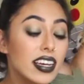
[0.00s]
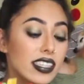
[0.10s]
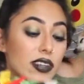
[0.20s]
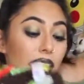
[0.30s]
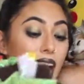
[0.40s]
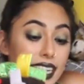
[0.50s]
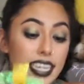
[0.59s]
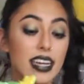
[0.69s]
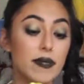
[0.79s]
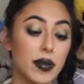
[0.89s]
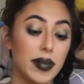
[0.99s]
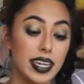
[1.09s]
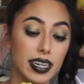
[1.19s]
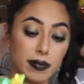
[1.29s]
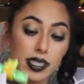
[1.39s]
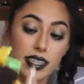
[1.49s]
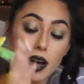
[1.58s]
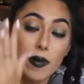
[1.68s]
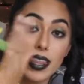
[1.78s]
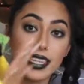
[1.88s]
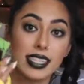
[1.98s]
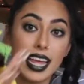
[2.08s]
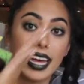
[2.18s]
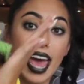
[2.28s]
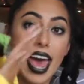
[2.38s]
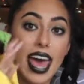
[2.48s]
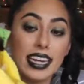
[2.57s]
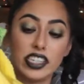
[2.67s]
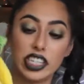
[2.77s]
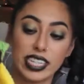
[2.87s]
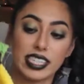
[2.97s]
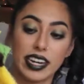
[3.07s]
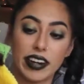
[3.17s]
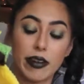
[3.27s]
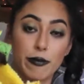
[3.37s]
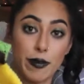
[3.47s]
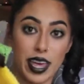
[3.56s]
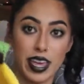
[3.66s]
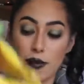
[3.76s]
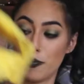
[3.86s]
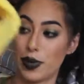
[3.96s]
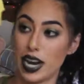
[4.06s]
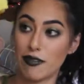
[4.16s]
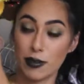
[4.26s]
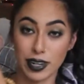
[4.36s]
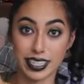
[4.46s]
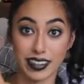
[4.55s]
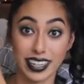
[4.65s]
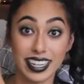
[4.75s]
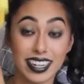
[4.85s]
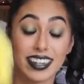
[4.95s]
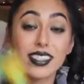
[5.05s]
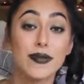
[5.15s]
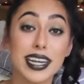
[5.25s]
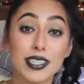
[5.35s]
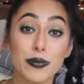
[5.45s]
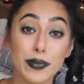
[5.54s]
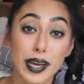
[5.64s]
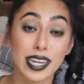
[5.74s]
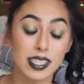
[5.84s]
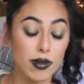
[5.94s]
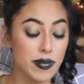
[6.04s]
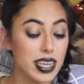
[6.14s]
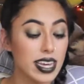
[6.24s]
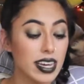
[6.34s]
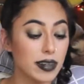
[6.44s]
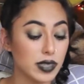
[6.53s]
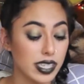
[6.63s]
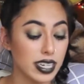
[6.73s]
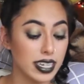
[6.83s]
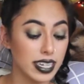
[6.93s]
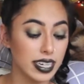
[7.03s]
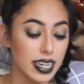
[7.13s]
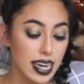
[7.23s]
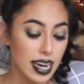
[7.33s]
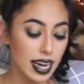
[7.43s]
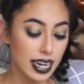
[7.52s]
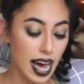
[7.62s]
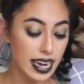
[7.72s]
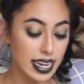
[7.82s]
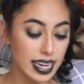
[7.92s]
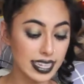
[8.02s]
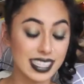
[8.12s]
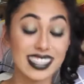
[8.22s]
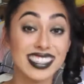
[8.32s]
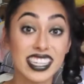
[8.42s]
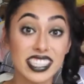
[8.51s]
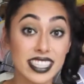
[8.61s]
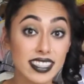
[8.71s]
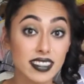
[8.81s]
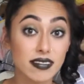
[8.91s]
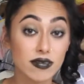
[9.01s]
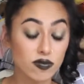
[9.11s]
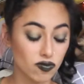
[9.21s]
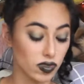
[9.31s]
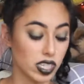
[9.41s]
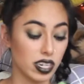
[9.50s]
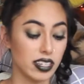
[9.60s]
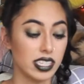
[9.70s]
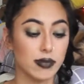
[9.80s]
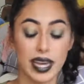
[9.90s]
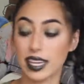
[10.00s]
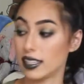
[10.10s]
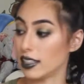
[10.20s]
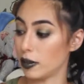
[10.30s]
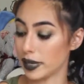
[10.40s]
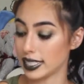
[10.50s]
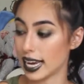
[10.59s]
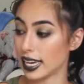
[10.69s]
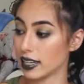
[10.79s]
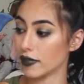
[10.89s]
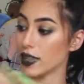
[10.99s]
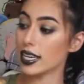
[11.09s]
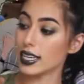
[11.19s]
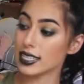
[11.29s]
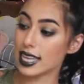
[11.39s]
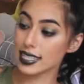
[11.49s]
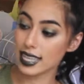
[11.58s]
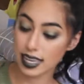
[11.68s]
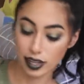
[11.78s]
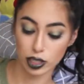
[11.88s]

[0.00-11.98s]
So I had to get him the medium so that way this like head chest area fit him. But everywhere down here is way too big. So I'm thinking I'm just gonna cut it and stitch it. And I'll just make it a little bit tighter. Messy.